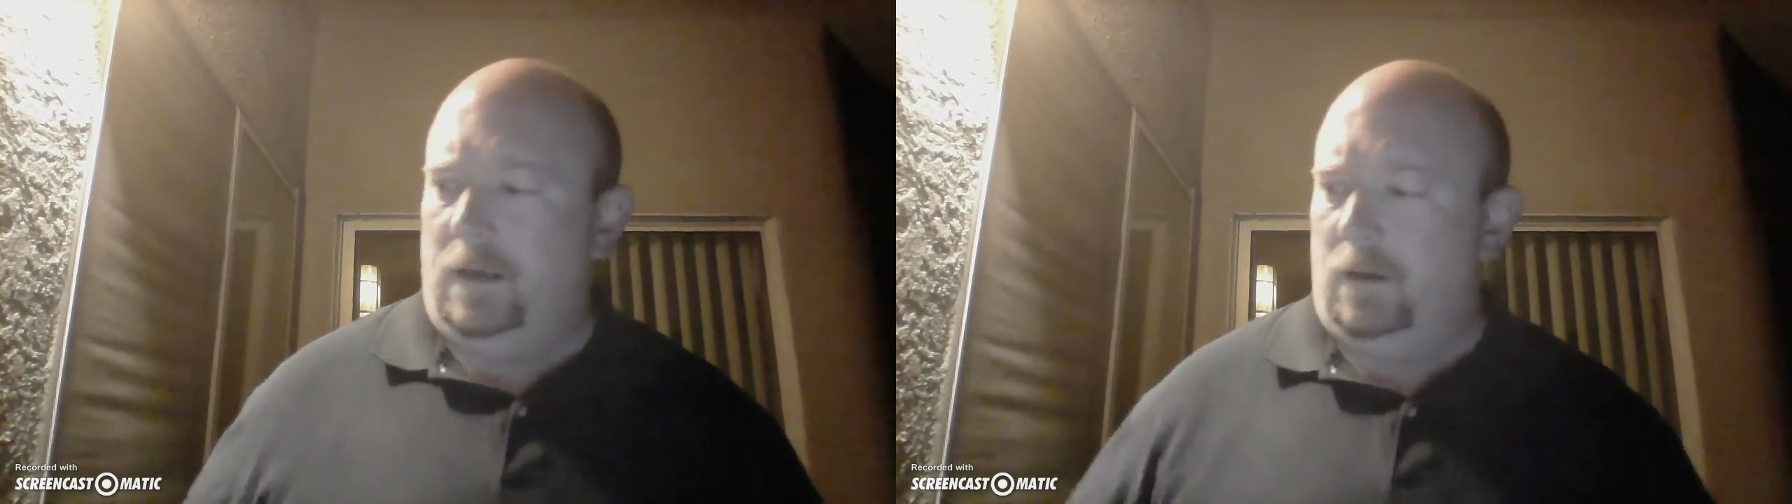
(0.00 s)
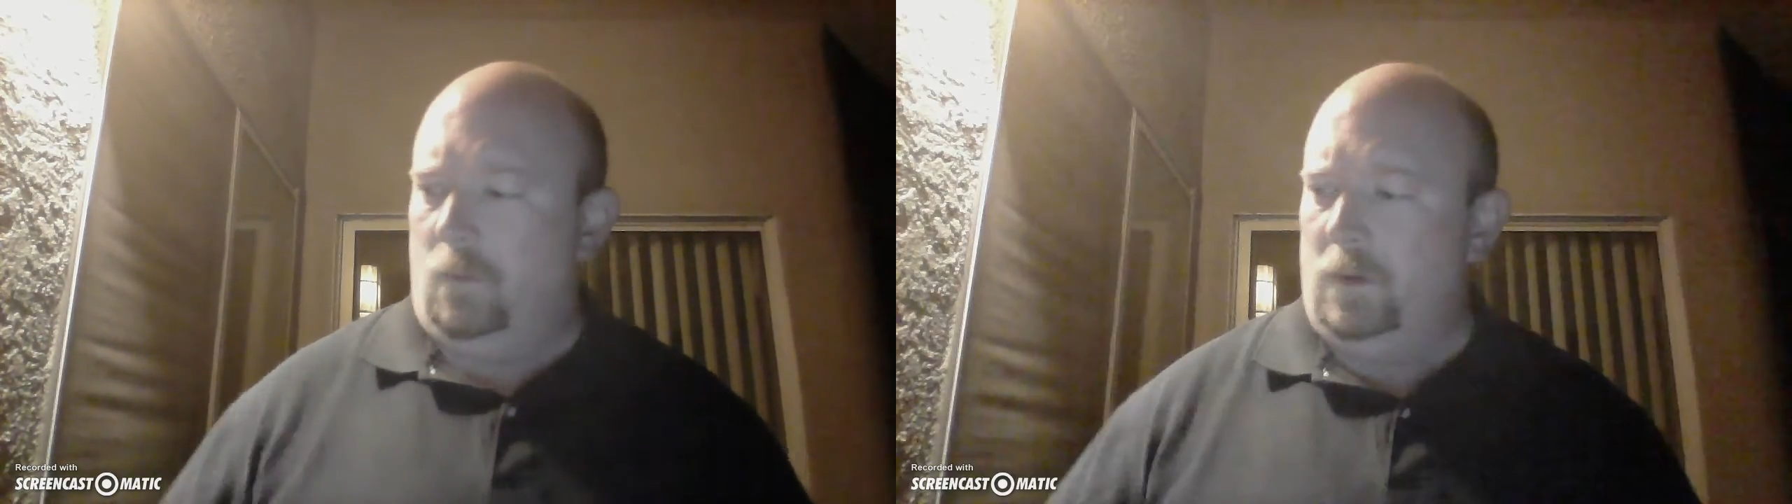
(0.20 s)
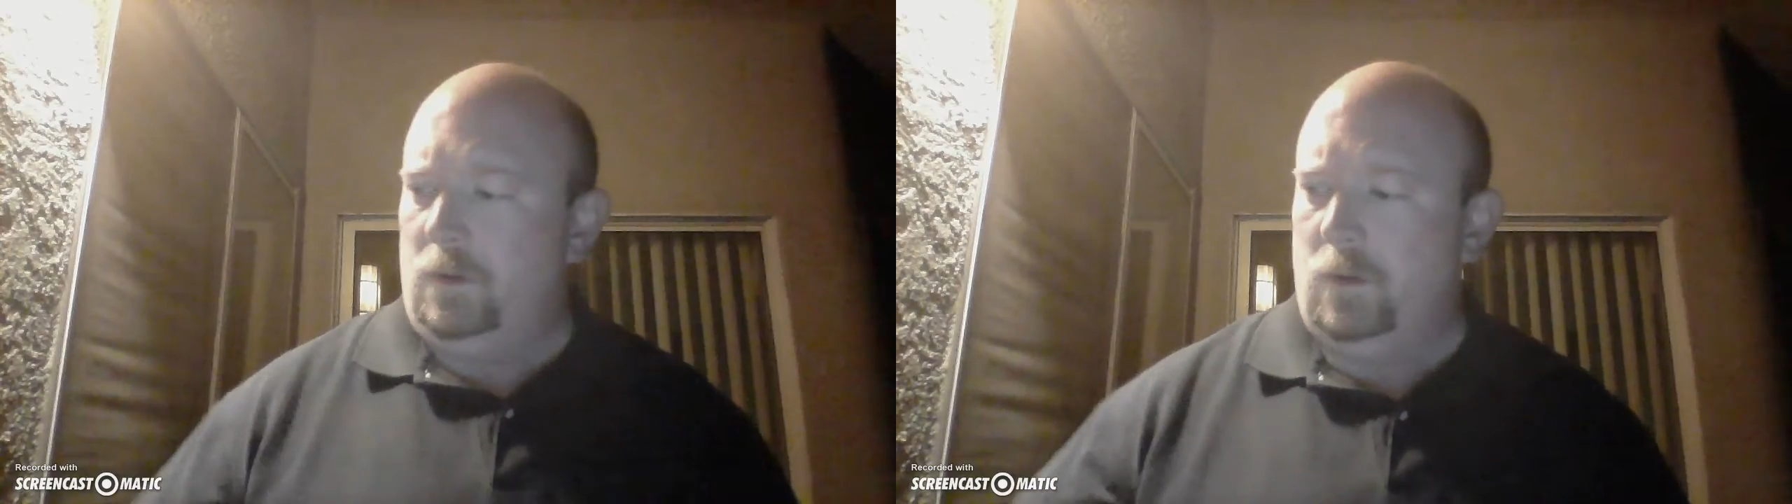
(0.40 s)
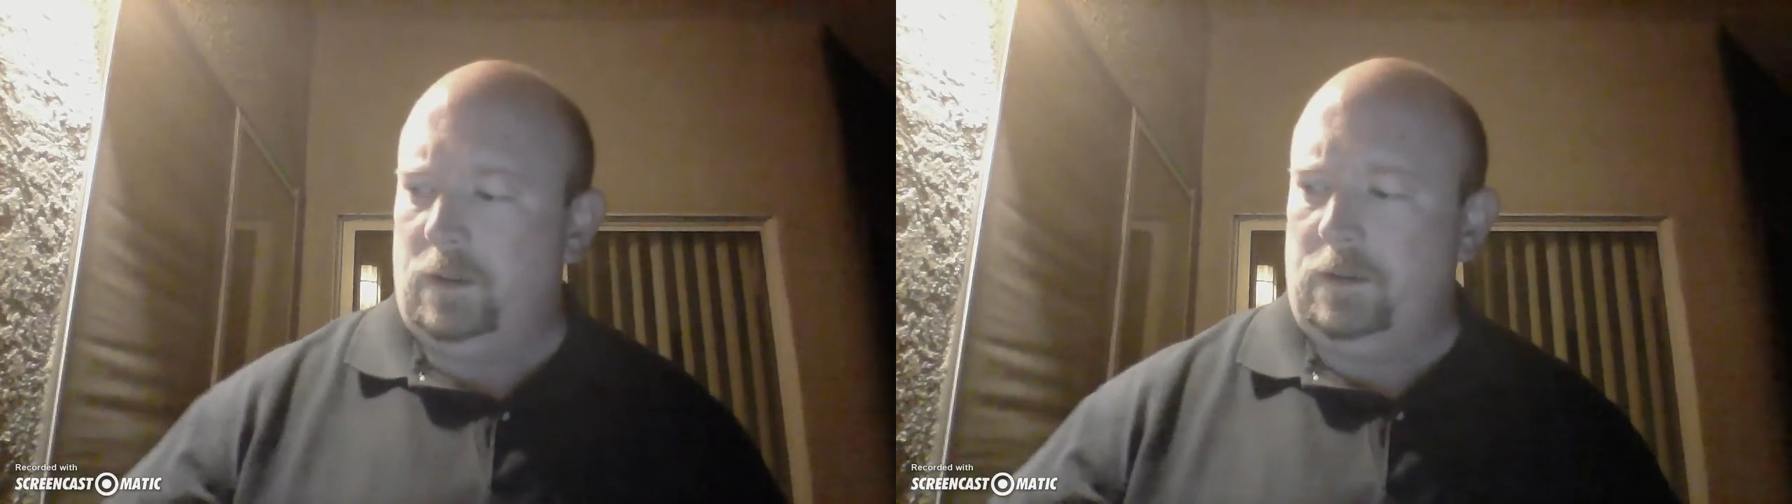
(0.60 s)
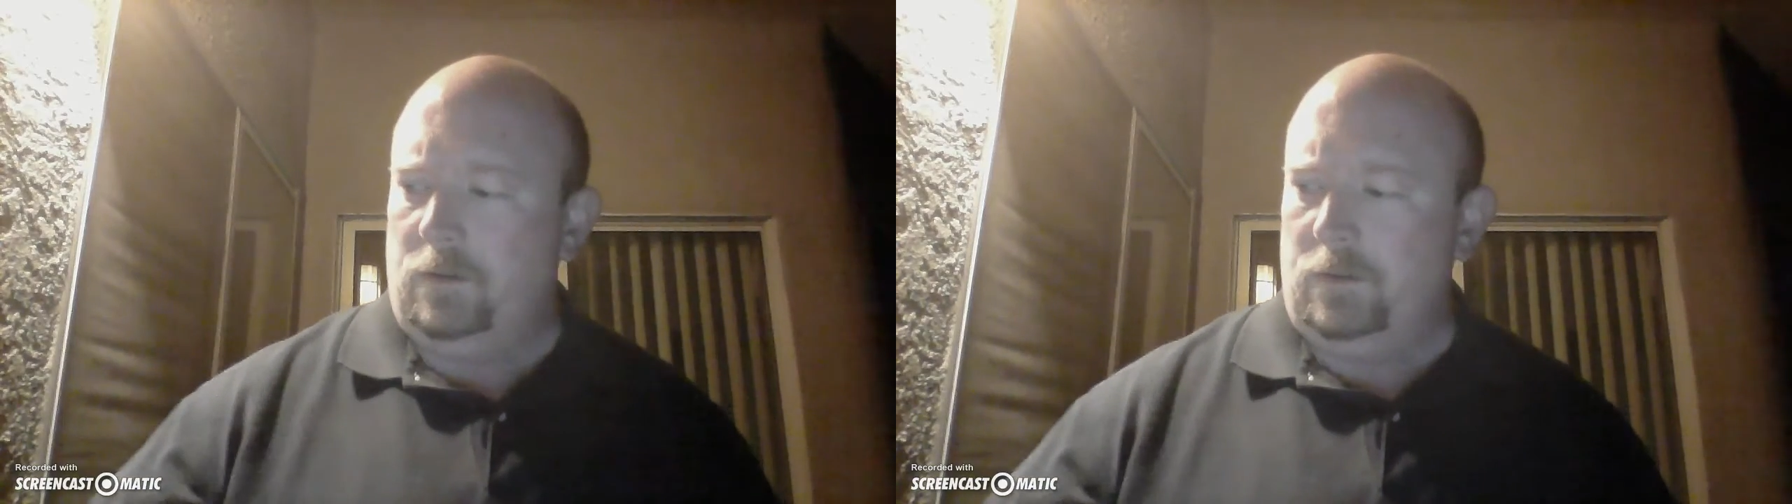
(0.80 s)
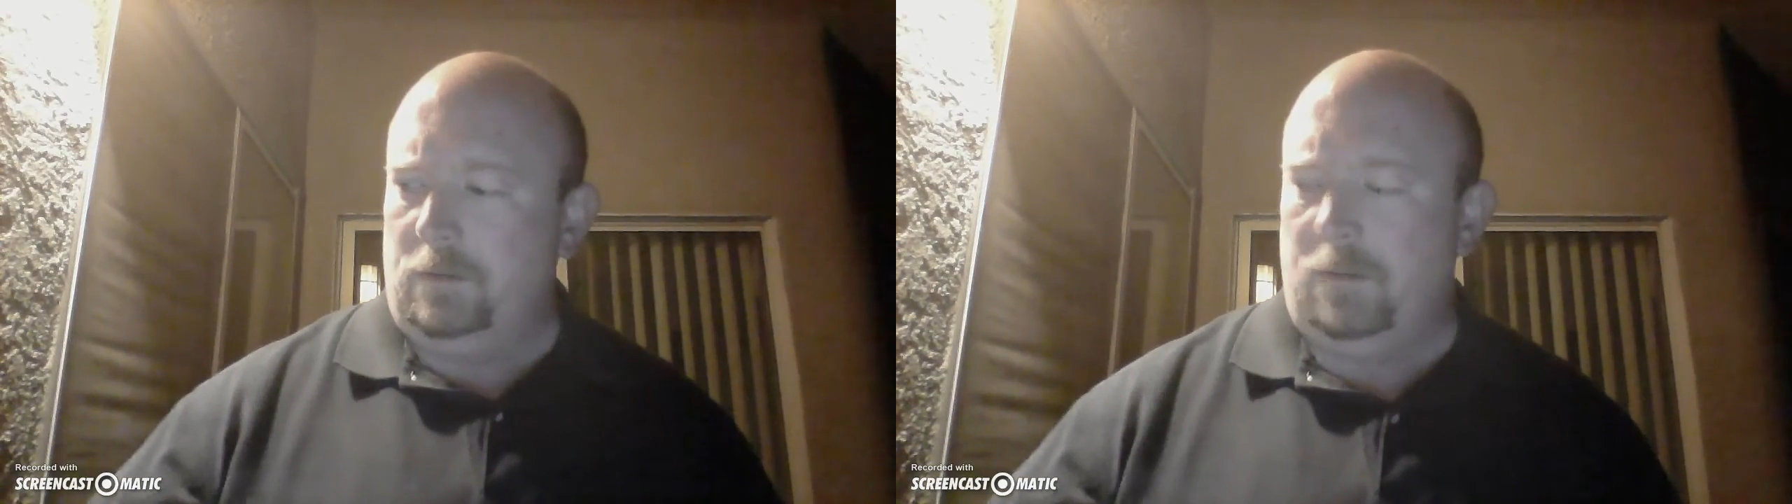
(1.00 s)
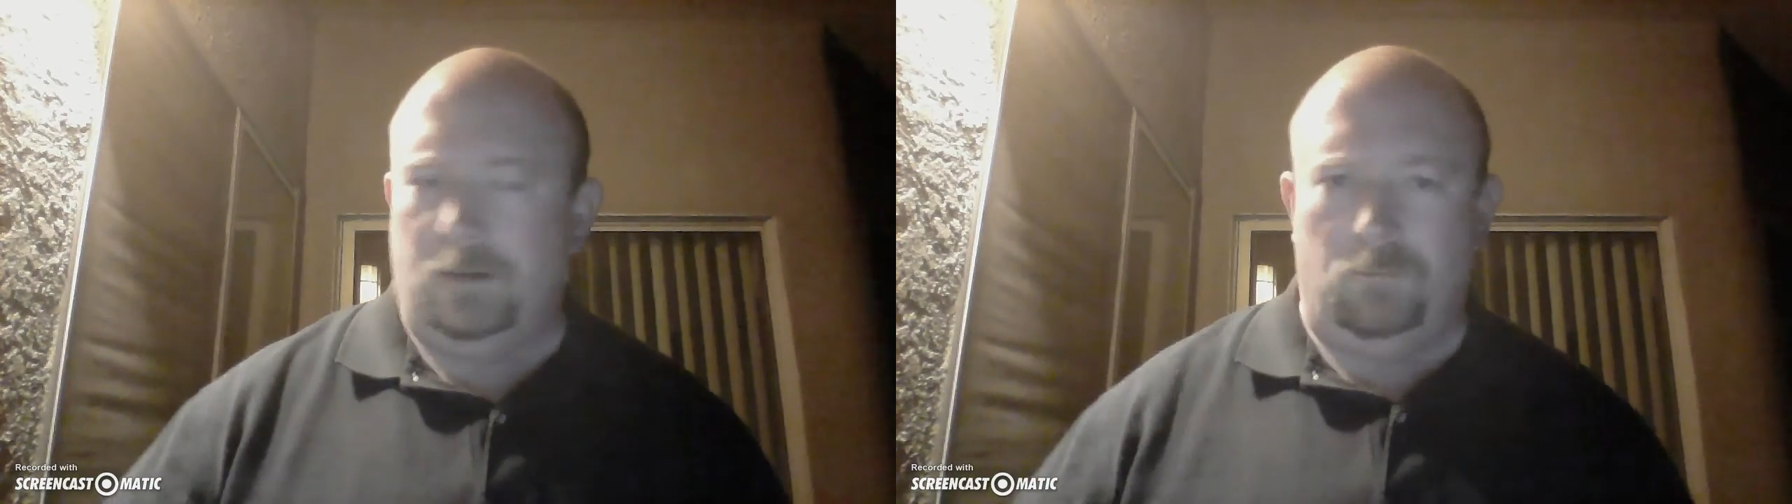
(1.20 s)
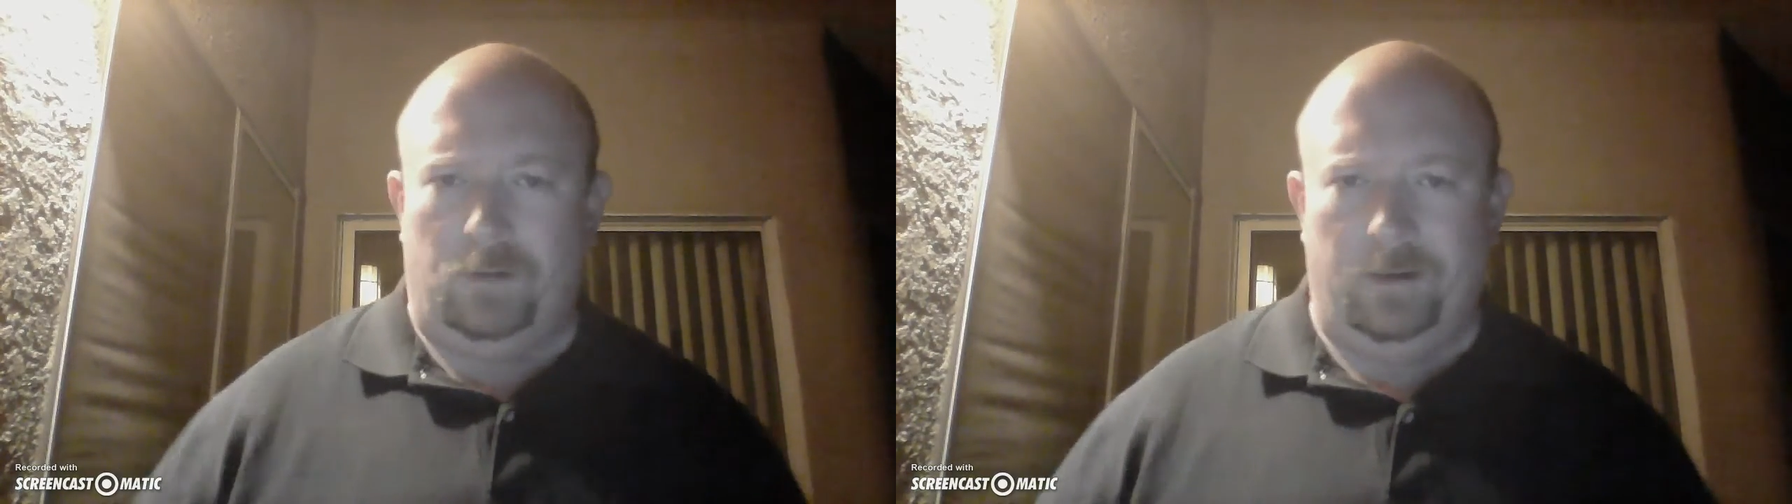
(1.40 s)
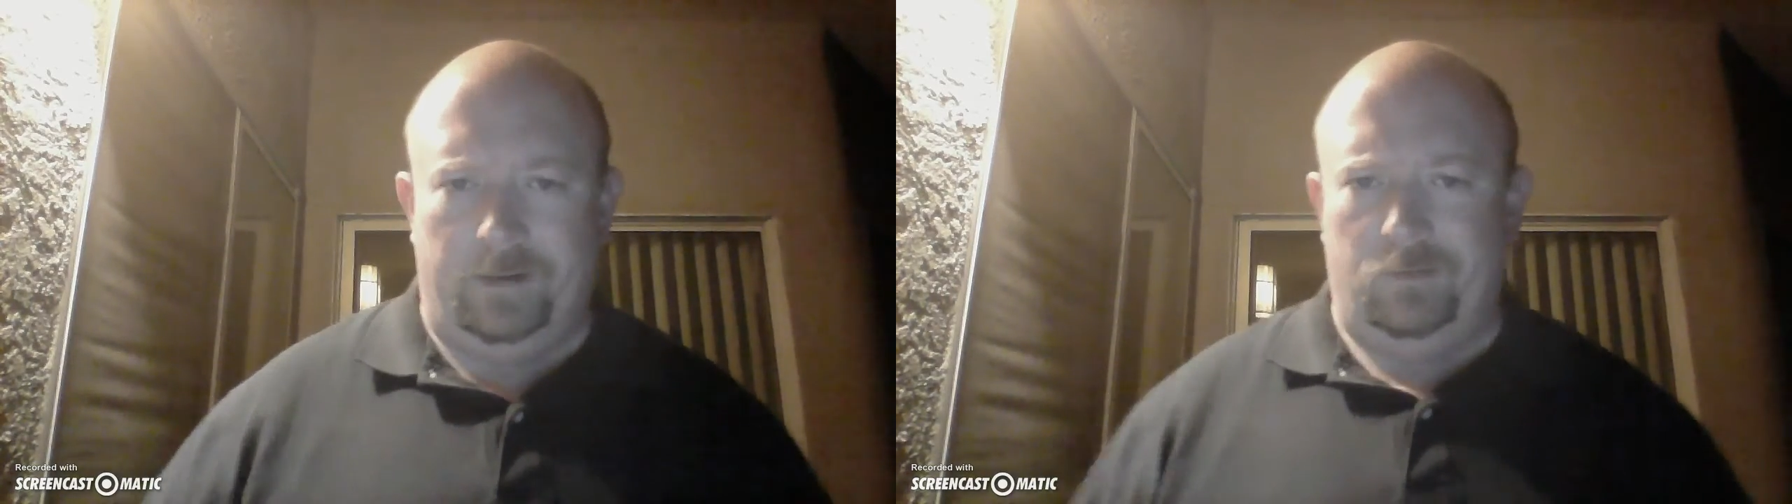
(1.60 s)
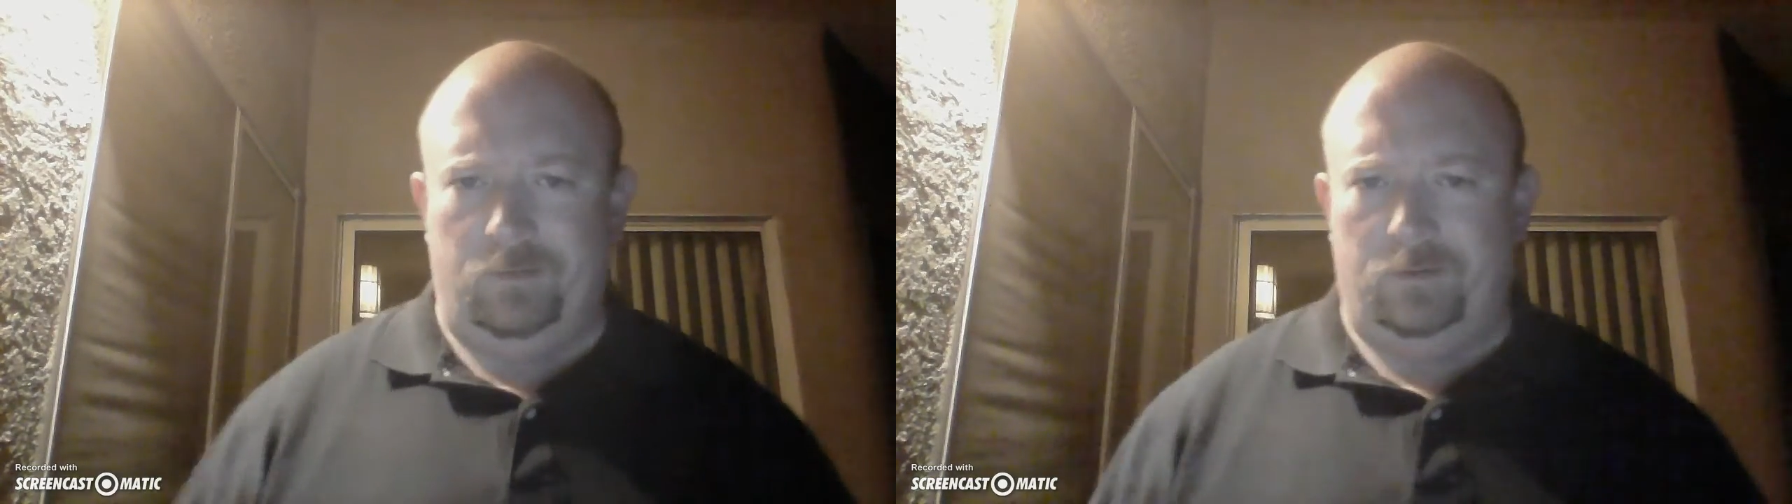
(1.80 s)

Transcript: One quick note about brown ales,